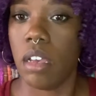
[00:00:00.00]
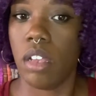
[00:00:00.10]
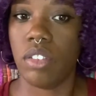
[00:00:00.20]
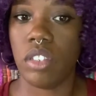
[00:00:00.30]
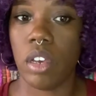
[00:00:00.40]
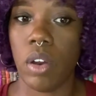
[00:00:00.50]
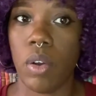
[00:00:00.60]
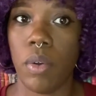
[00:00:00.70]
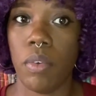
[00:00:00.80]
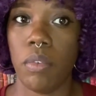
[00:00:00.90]

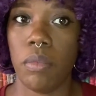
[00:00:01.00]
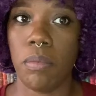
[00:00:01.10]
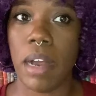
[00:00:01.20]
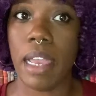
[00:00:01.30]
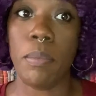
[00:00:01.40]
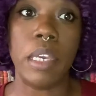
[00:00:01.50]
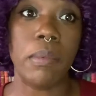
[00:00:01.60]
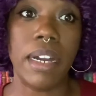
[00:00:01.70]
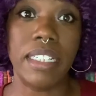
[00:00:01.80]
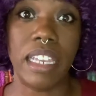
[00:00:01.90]
So by it being
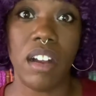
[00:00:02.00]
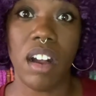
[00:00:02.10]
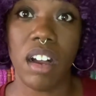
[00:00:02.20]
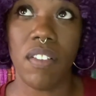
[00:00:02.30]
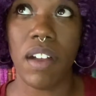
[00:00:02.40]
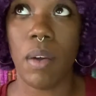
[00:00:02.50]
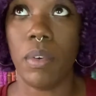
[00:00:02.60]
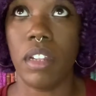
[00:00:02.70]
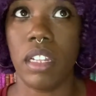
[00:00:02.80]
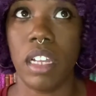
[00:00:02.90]
my day off, I
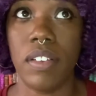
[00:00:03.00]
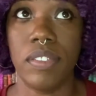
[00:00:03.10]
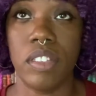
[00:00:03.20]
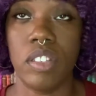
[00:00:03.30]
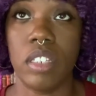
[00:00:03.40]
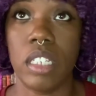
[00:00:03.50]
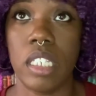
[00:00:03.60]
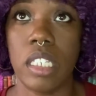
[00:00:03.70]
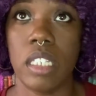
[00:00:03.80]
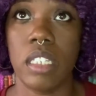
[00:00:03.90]
would love to
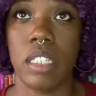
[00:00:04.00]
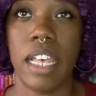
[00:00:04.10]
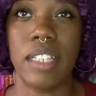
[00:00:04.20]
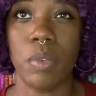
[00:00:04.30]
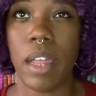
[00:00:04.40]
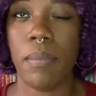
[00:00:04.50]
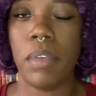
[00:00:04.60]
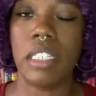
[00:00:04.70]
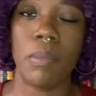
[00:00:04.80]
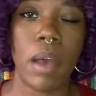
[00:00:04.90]
just, that's what I
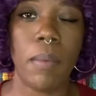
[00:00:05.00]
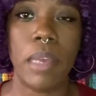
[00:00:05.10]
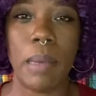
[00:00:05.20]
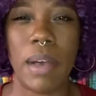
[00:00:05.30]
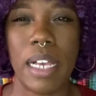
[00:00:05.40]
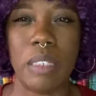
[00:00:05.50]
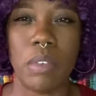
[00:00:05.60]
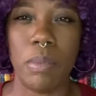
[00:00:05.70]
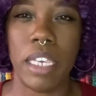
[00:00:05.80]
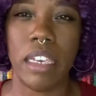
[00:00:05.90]
miss about me and my
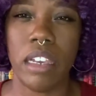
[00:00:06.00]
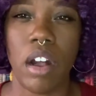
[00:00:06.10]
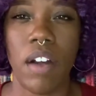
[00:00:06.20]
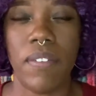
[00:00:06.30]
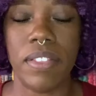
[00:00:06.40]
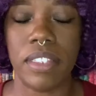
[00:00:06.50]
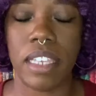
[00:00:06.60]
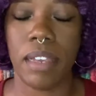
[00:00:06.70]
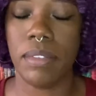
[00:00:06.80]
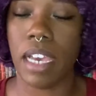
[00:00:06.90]
husband being off at the
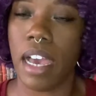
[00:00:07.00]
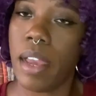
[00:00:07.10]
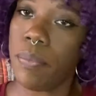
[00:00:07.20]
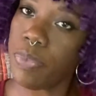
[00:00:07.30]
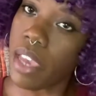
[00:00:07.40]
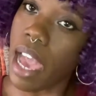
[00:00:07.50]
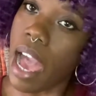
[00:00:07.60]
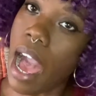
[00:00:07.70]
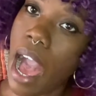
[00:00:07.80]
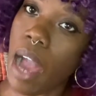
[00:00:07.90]
same time.
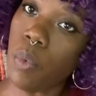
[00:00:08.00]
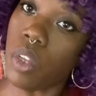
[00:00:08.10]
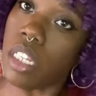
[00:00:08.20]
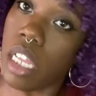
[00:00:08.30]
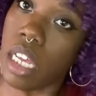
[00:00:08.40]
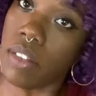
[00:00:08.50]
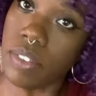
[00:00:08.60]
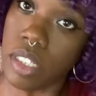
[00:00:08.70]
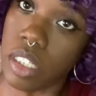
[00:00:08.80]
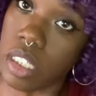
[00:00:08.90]
I would love
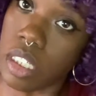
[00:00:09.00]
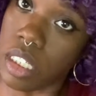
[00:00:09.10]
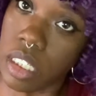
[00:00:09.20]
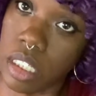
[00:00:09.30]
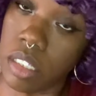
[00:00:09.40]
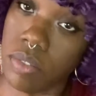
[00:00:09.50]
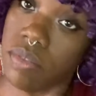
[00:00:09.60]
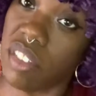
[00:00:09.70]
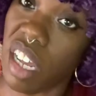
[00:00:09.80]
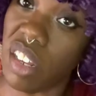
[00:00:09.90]
to just,
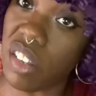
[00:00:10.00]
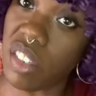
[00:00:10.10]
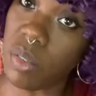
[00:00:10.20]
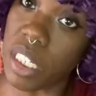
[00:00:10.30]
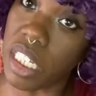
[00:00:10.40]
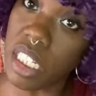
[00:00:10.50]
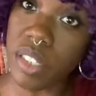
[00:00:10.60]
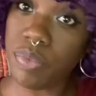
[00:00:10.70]
y'all know it's a wig.